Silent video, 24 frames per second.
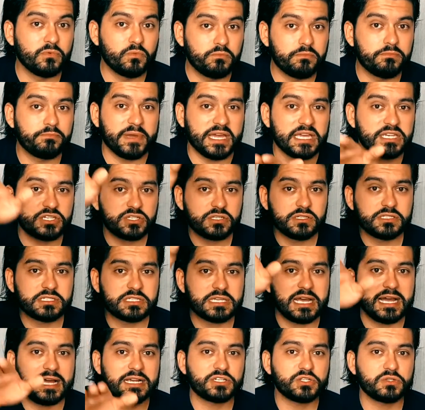patients
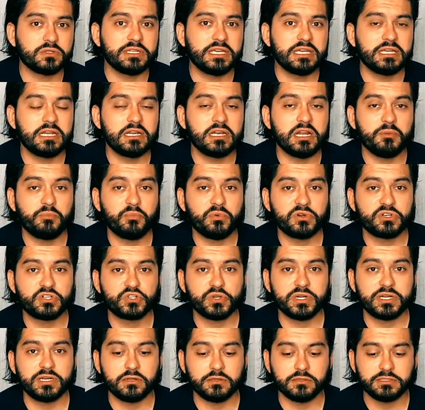actually in an upward
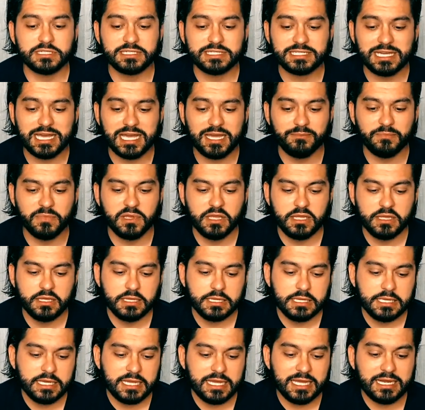trend all the time.
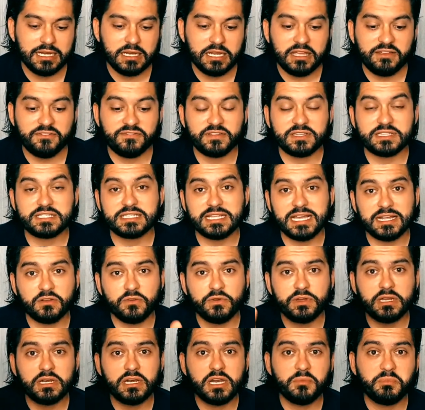And if it's not
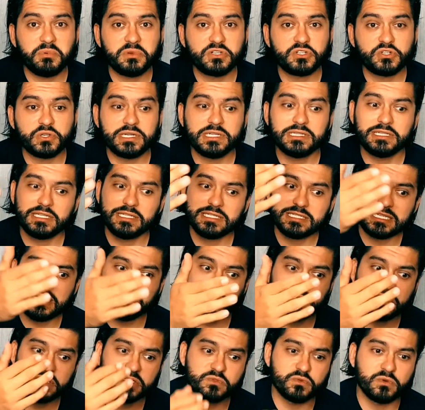going in an upward trend, then
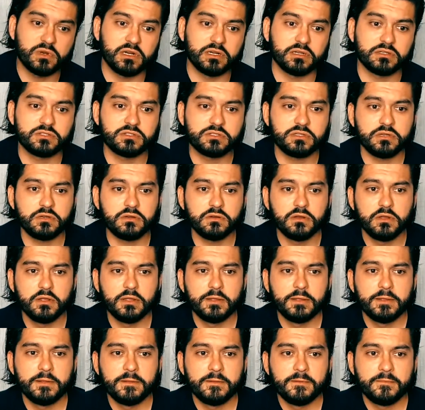something's wrong. So
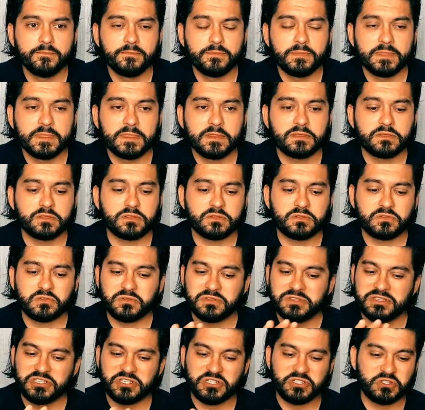
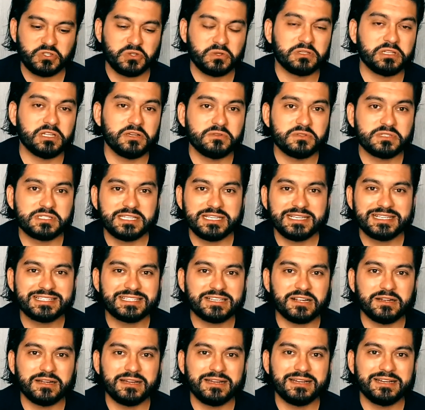just to close this
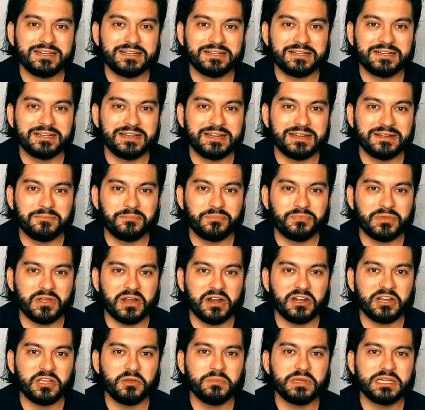
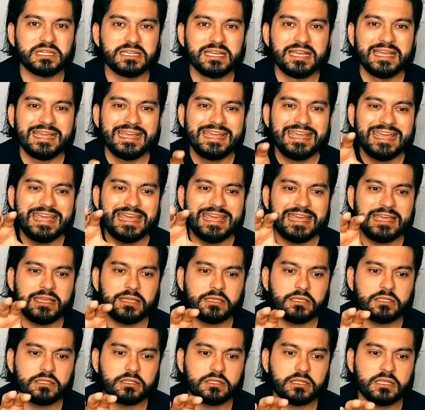argument,
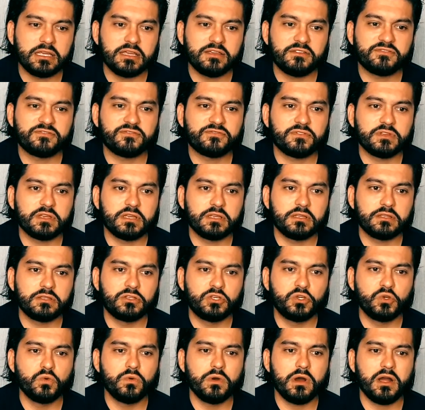if
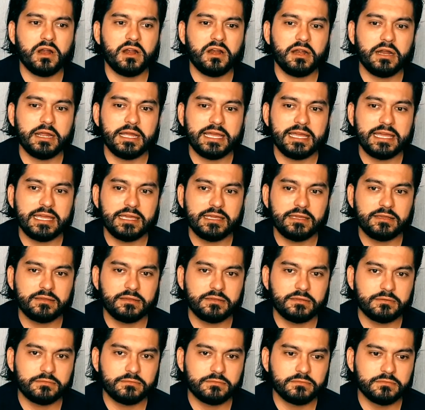you are a
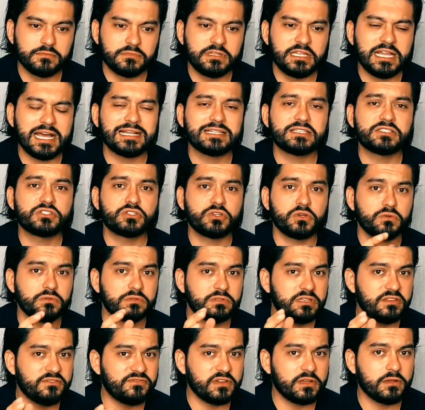not so
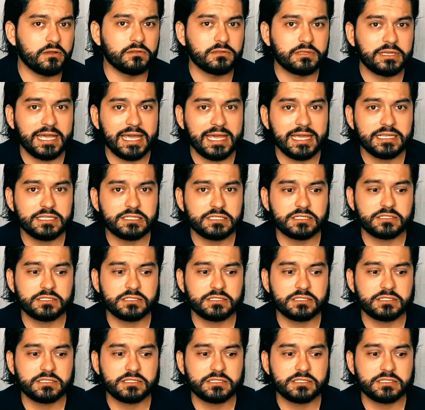difficult case,